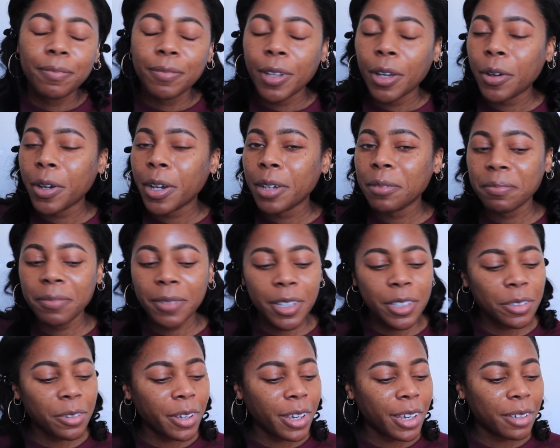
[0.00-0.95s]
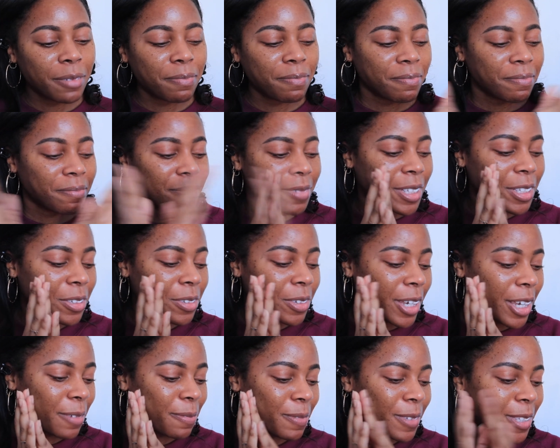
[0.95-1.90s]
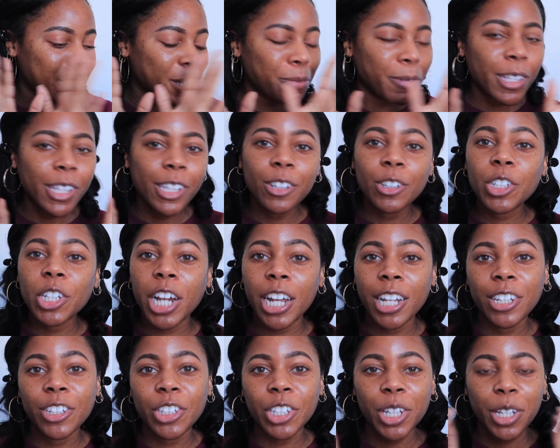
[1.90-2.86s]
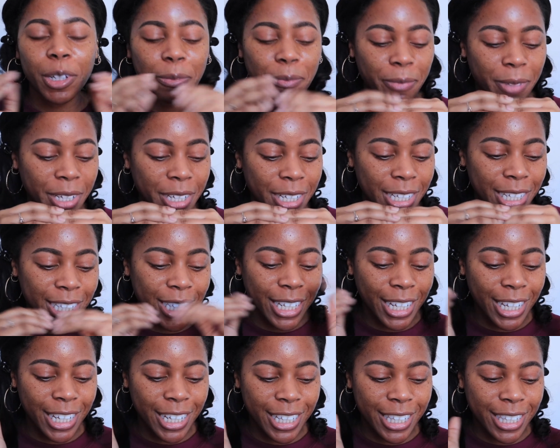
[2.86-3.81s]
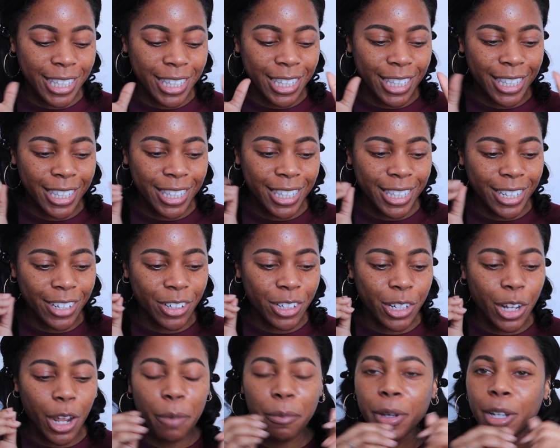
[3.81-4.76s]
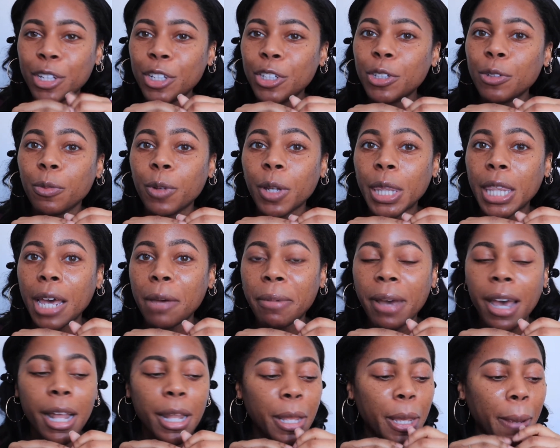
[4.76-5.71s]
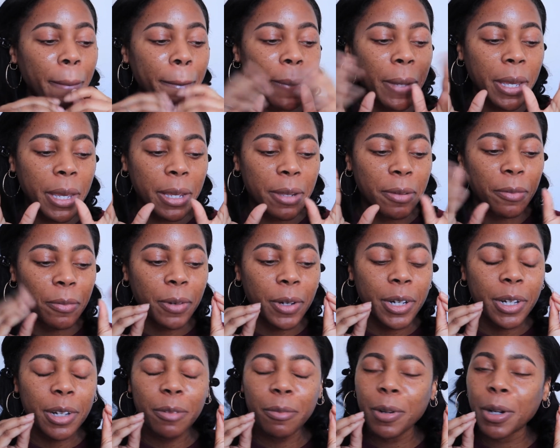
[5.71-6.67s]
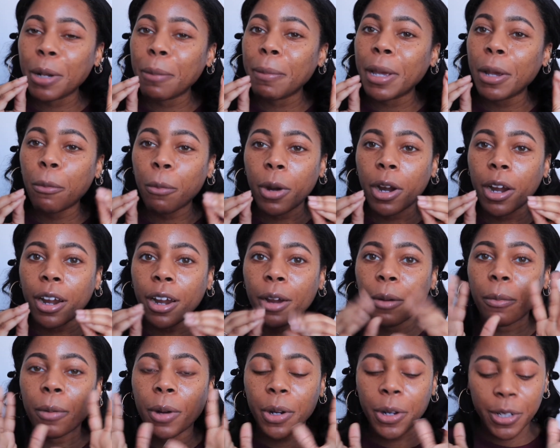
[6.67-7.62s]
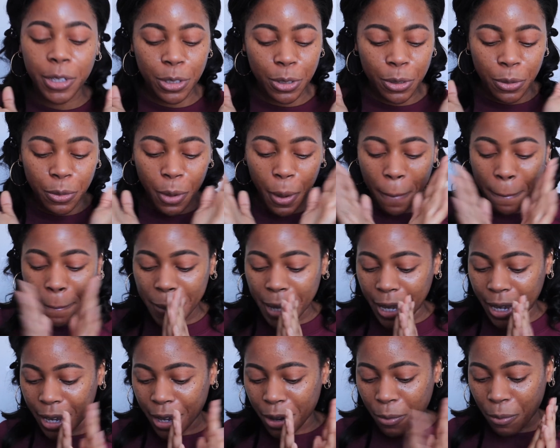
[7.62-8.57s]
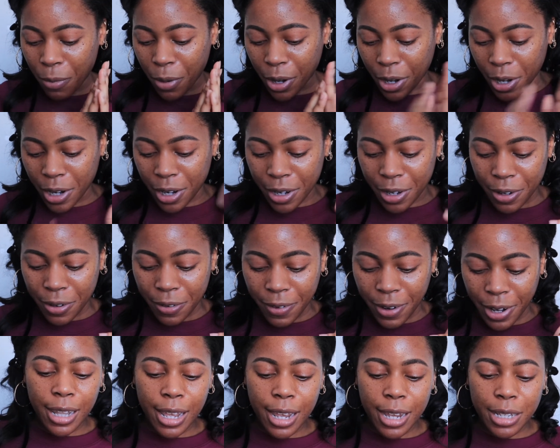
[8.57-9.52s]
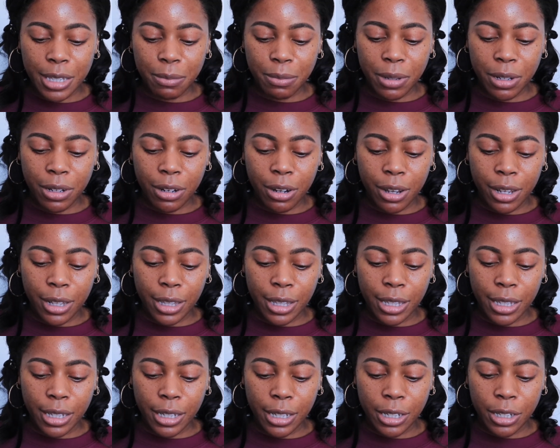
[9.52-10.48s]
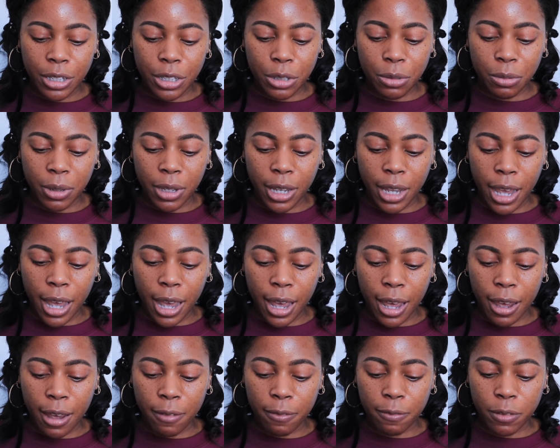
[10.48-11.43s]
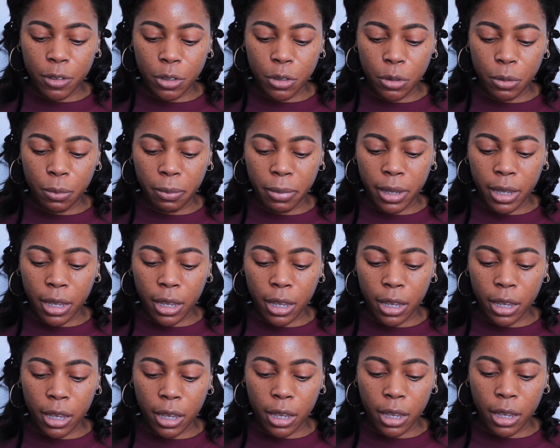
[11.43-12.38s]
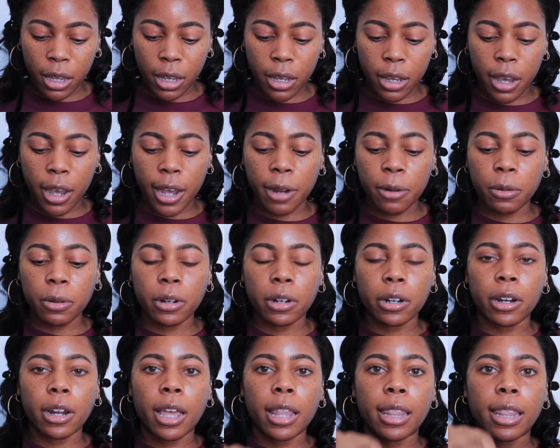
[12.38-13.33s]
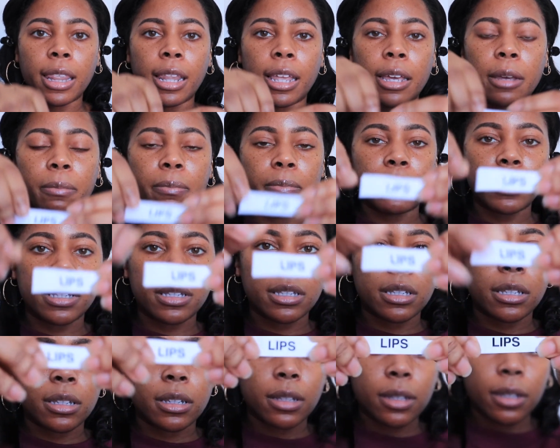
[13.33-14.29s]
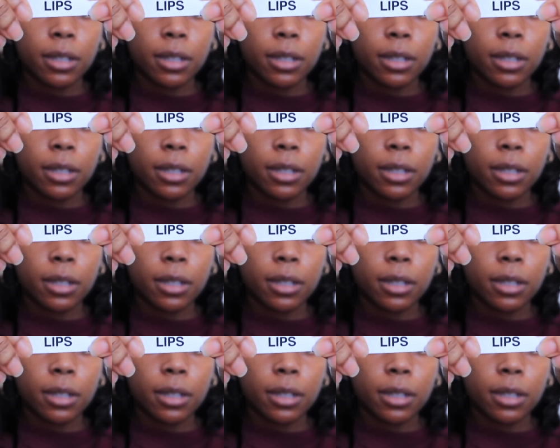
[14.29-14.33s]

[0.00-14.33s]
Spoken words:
Okay, it's okay. It's okay. It's gonna be a little challenging because there's not much with that palette, but we're gonna make it work. We're going to make it work. All right. Last but not least, we have to pick our lips.